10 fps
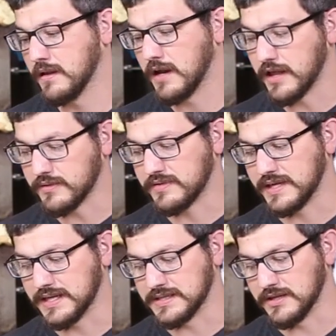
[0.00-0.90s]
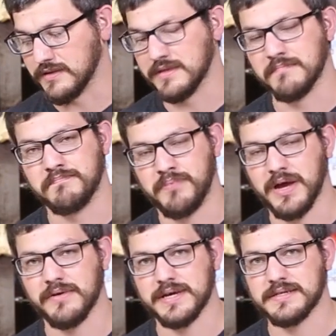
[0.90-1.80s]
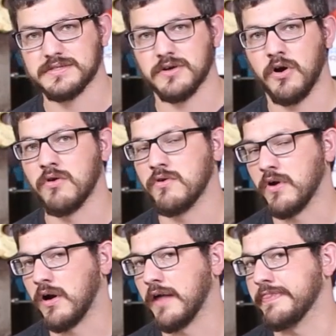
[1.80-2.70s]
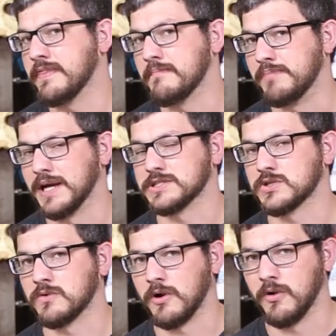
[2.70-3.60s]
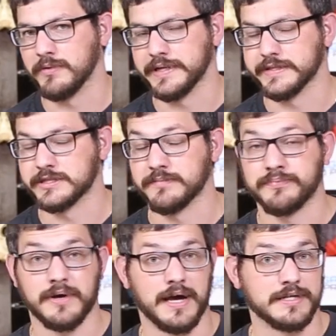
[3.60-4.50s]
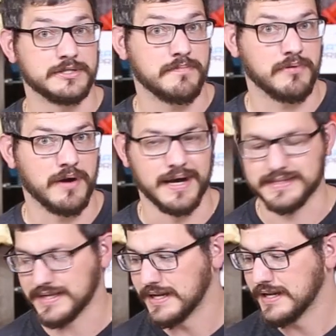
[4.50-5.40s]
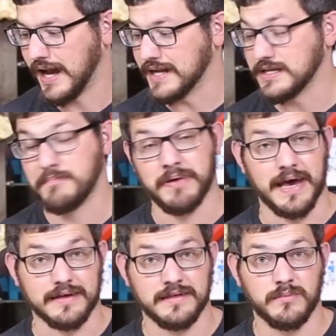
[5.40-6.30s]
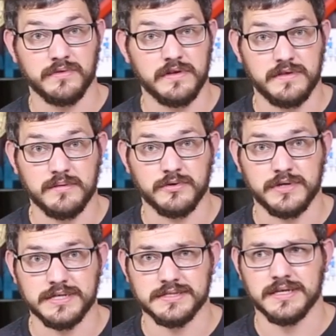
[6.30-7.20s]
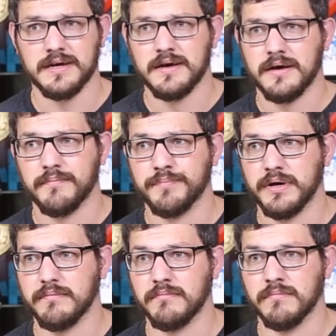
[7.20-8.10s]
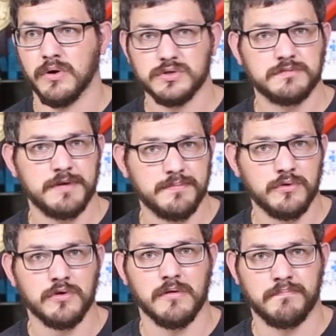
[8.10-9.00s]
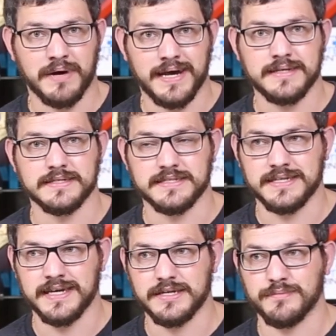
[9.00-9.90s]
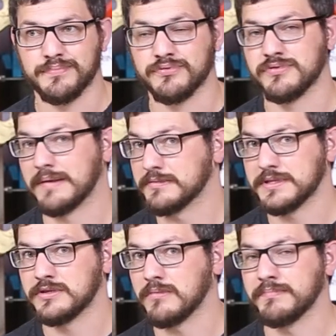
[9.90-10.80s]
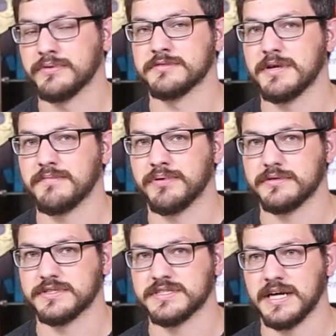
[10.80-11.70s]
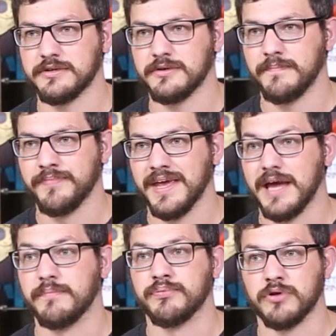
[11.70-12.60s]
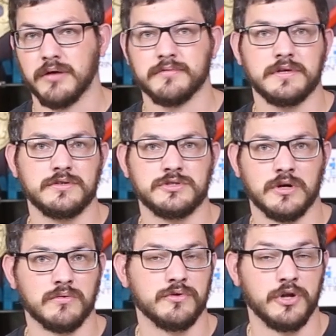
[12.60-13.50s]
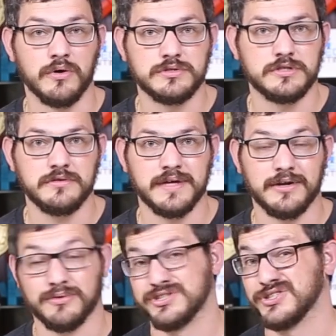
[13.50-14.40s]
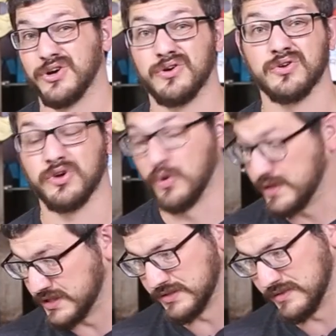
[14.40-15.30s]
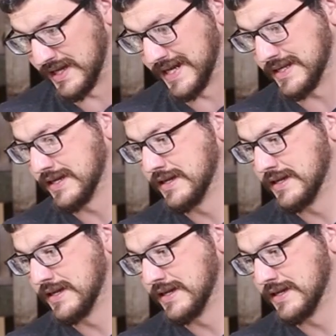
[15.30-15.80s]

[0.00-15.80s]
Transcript: Other thing is here, the bearings are not the best quality. Surprise, surprise. I did pack them with lithium grease, but most people who are buying this kit probably don't build as many printers as I do, and probably don't know to do that or just aren't going to do that.